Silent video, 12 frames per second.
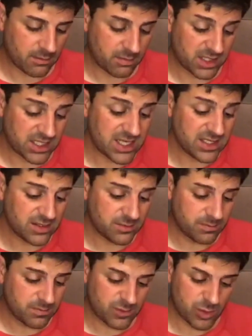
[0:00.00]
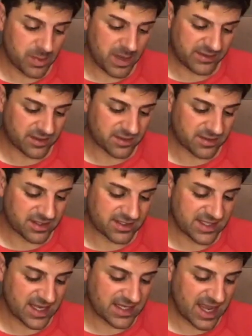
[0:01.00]
But ye'd do better to
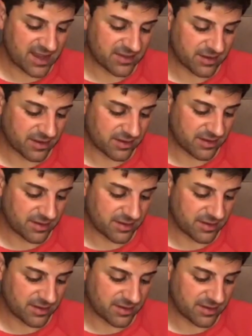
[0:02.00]
say neither.